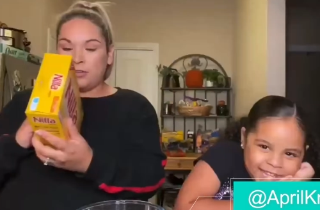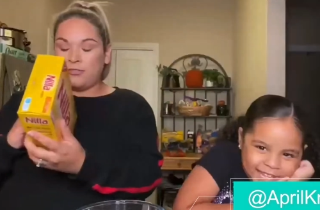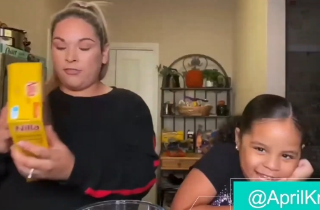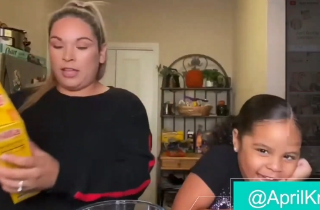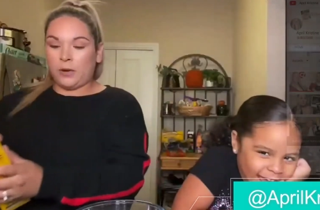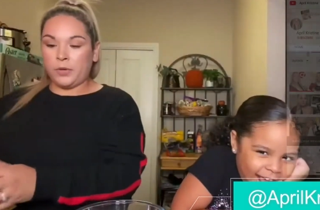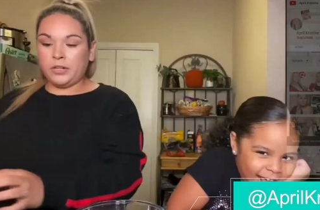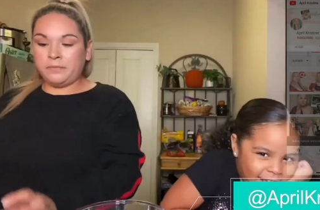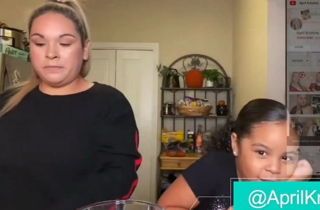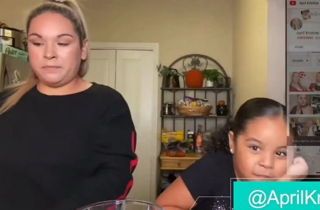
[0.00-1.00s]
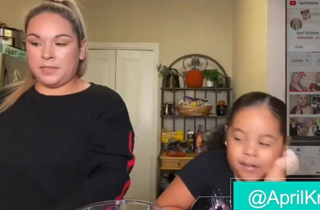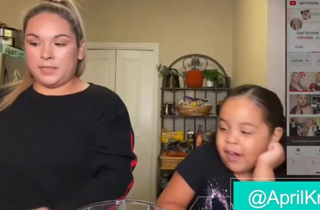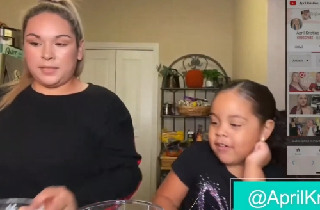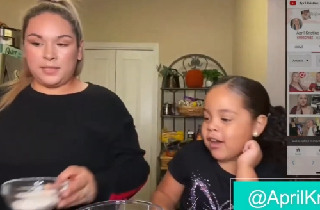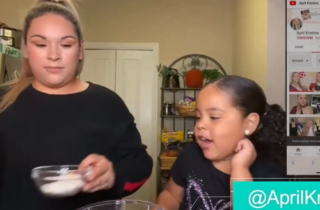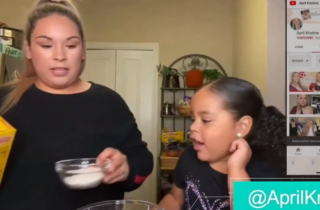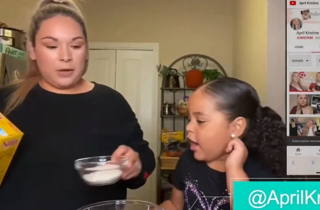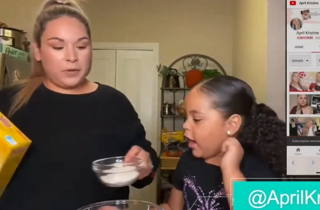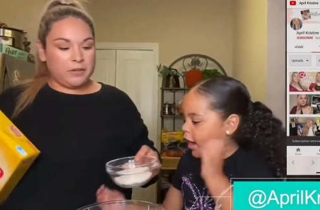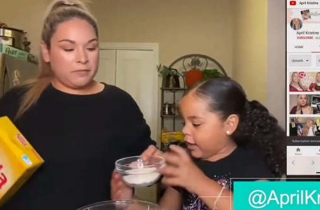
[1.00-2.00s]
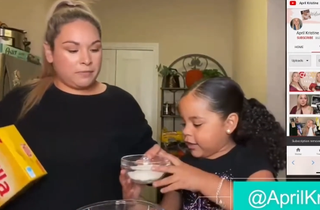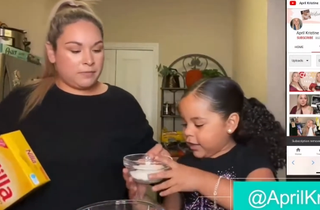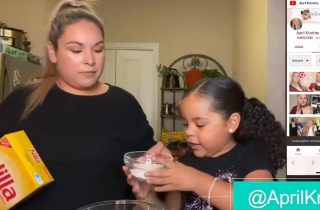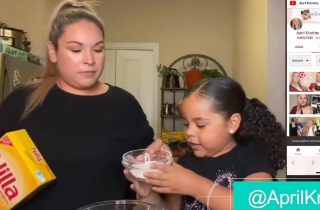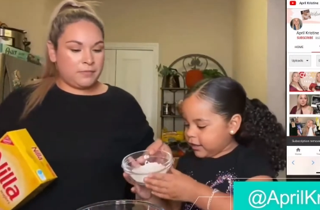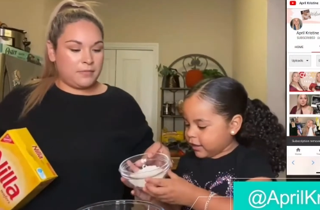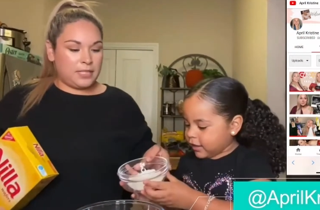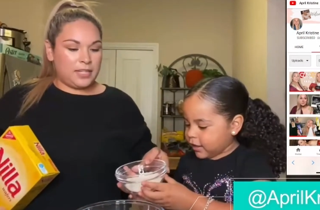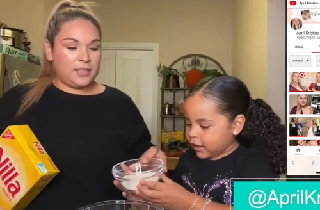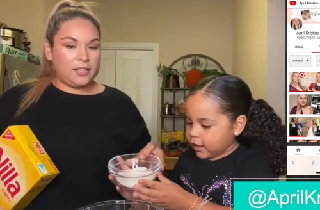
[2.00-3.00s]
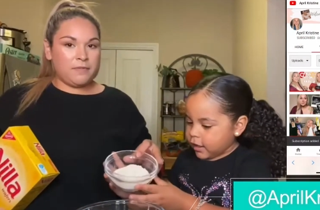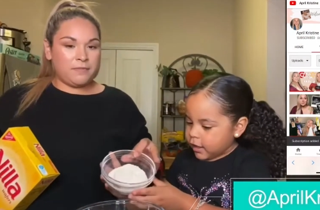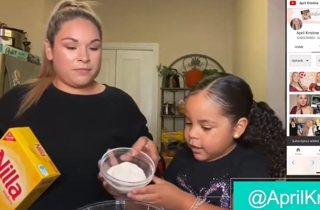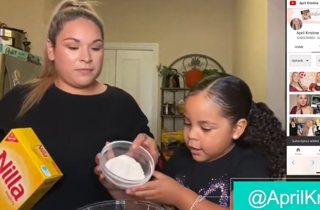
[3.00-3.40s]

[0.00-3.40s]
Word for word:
Speaker 1: two beautiful little girls and a newlywed. She has